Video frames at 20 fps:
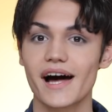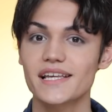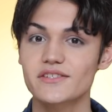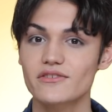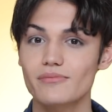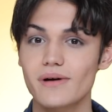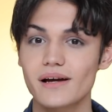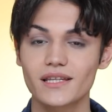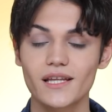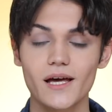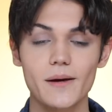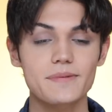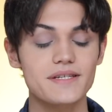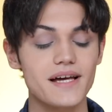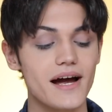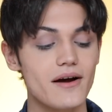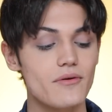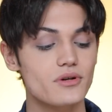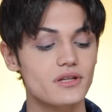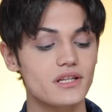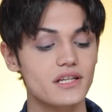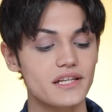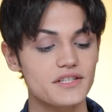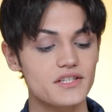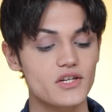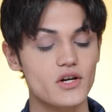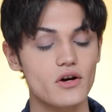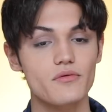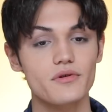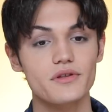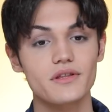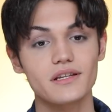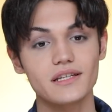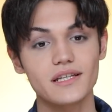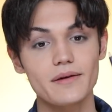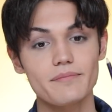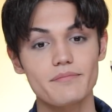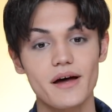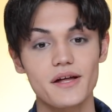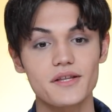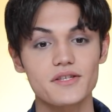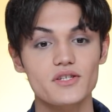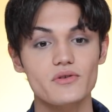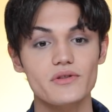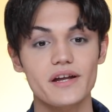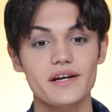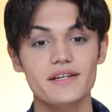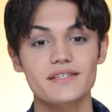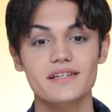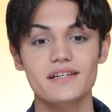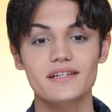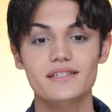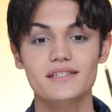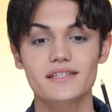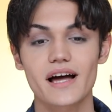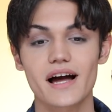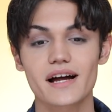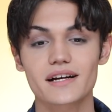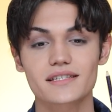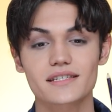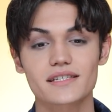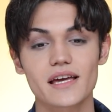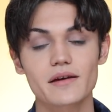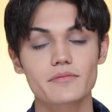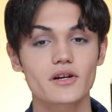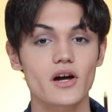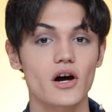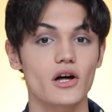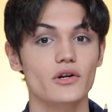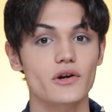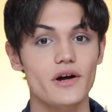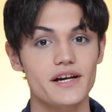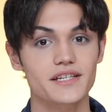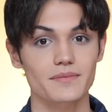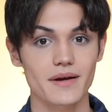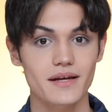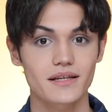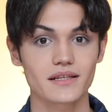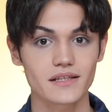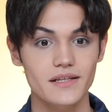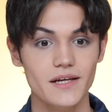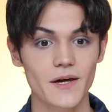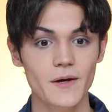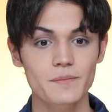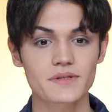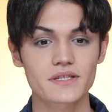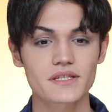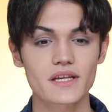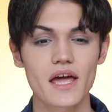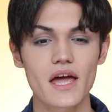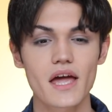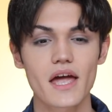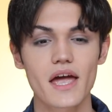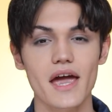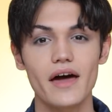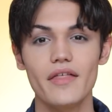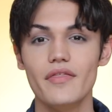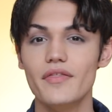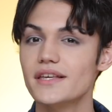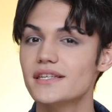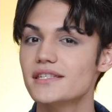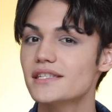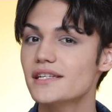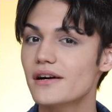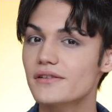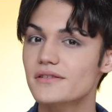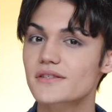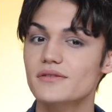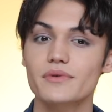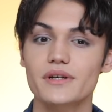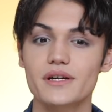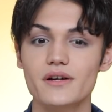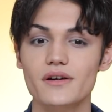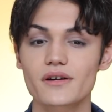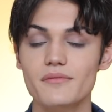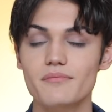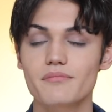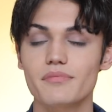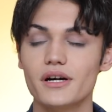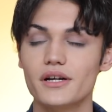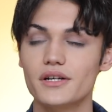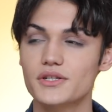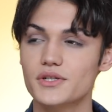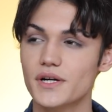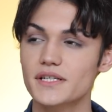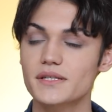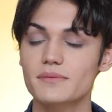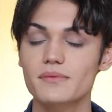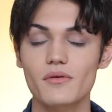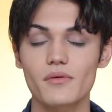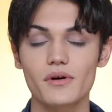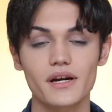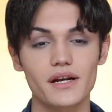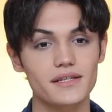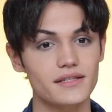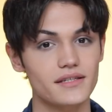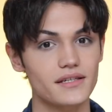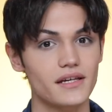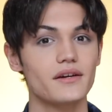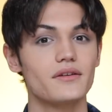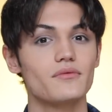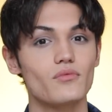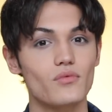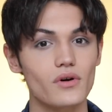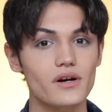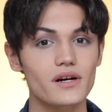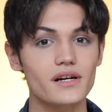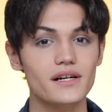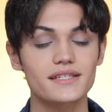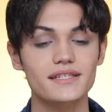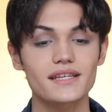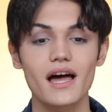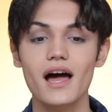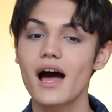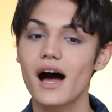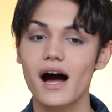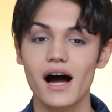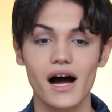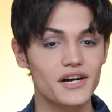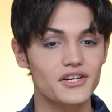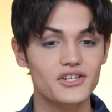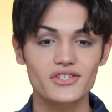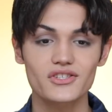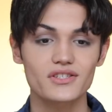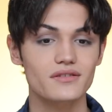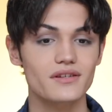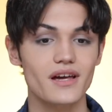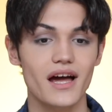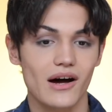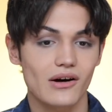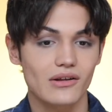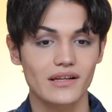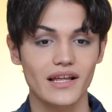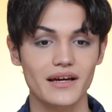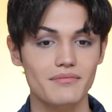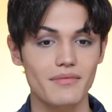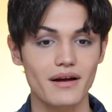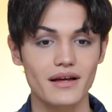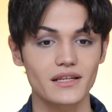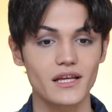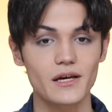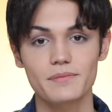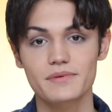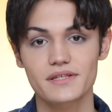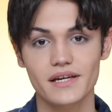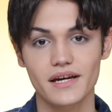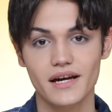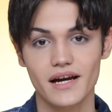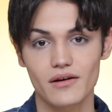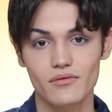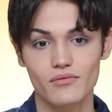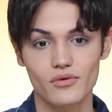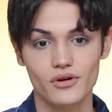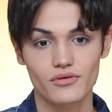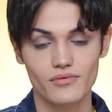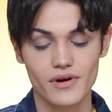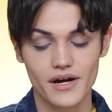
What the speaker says: As for my lips, I really like to go in with a lip pencil that is the exact same color as my lips. And this sounds weird, but trust me when I say it works. I just outline my lips like I would